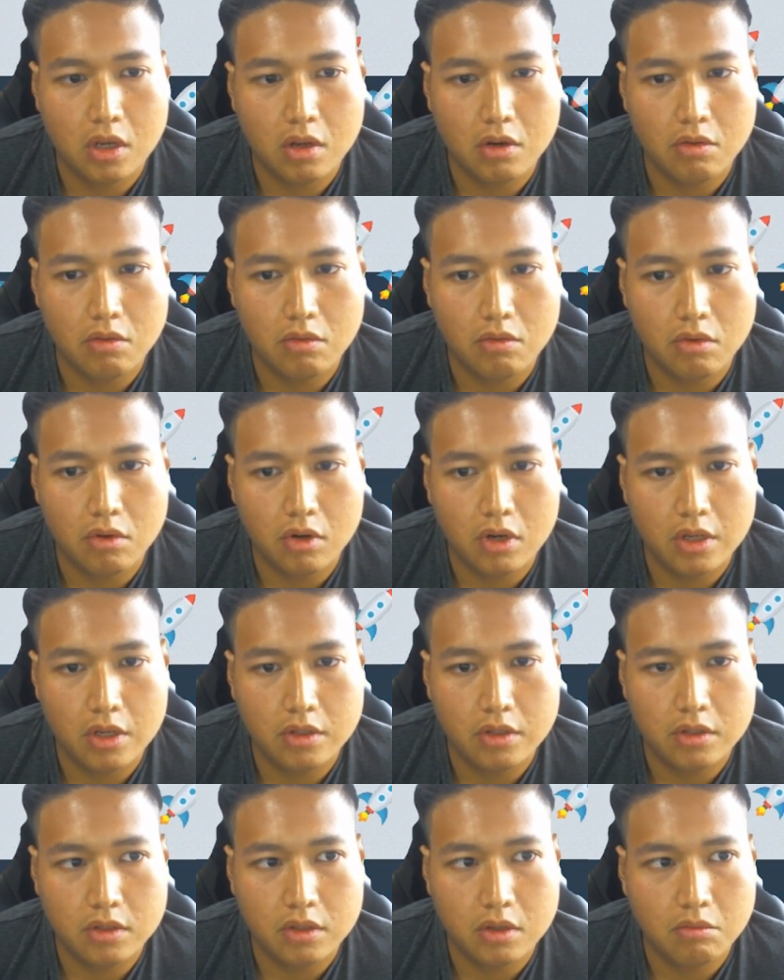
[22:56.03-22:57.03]
realize
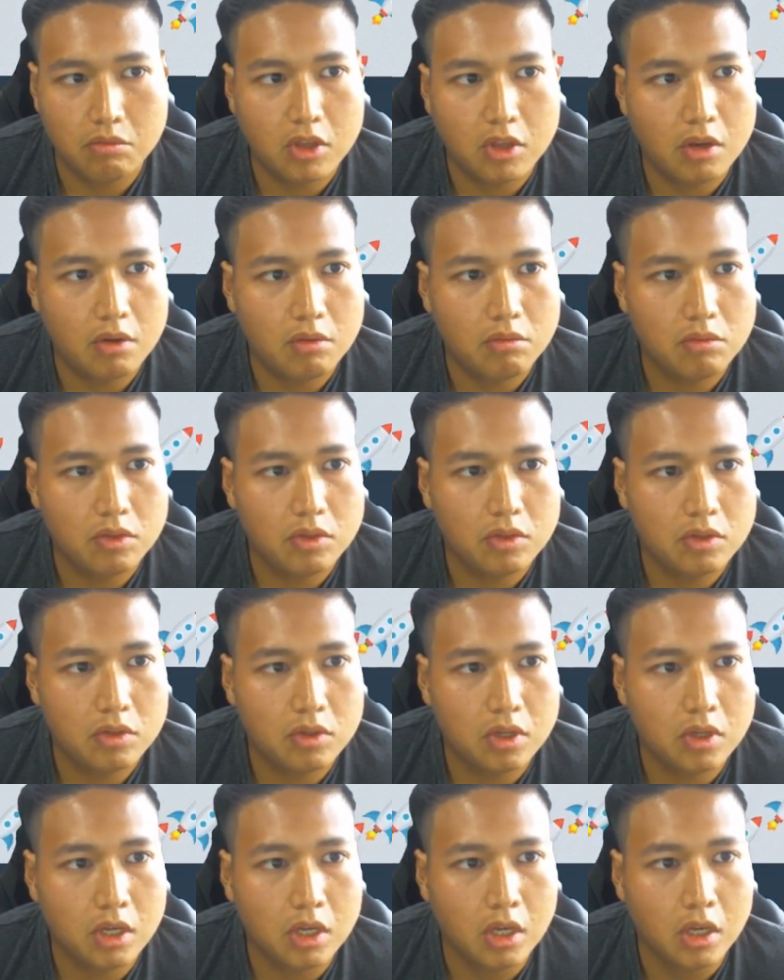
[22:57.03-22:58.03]
sometimes
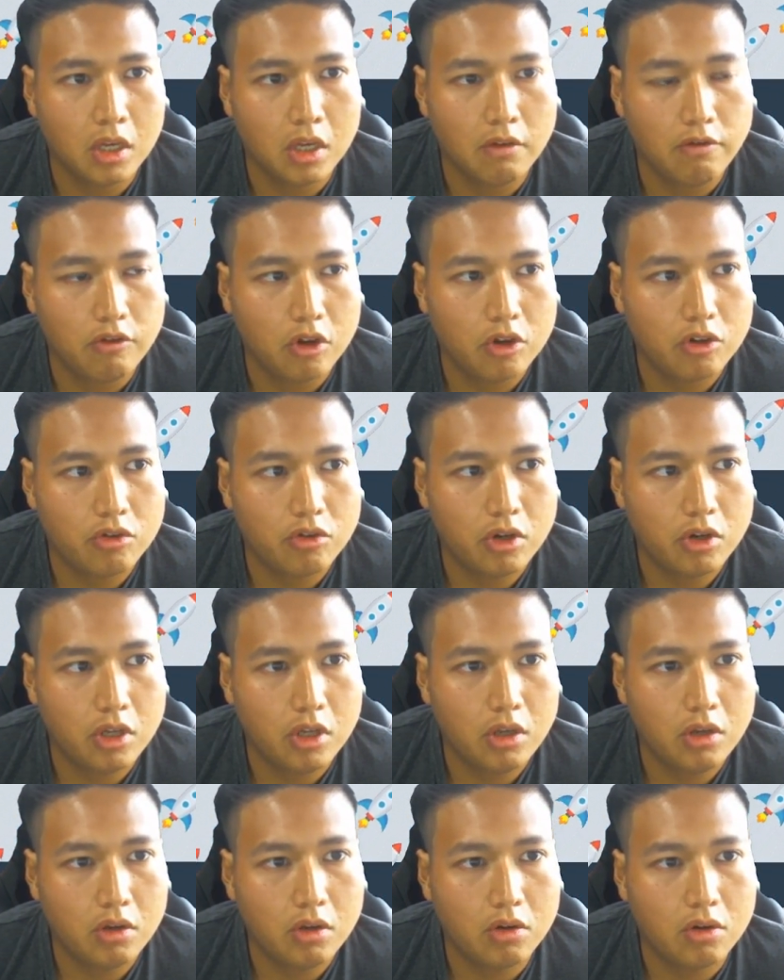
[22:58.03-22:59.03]
if you're
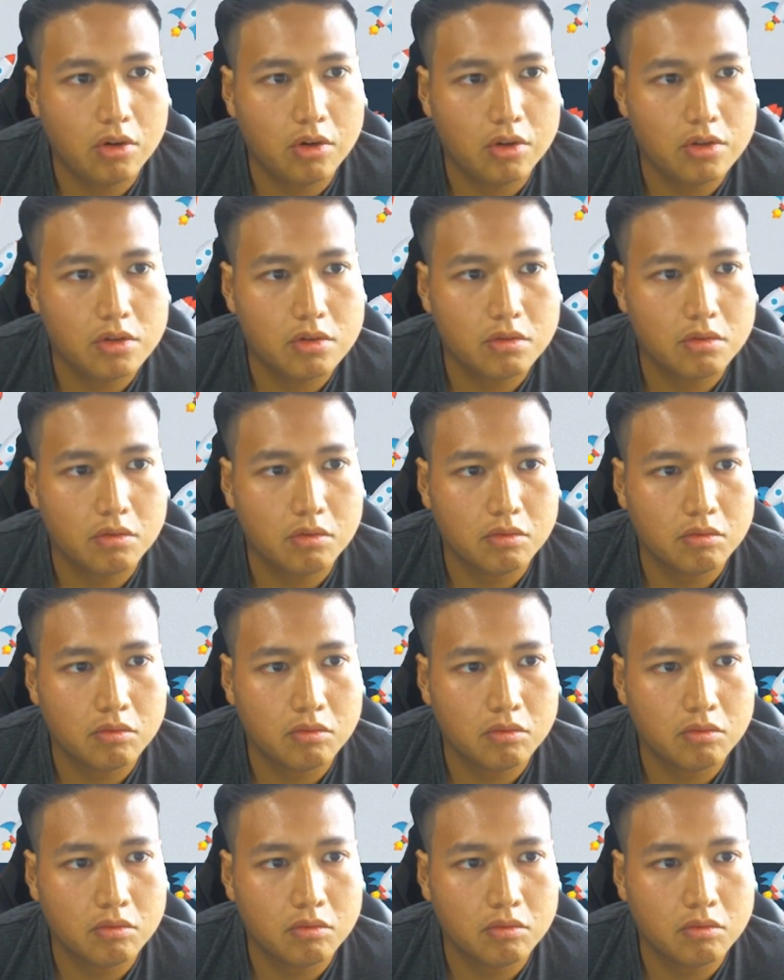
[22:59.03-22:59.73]
trading on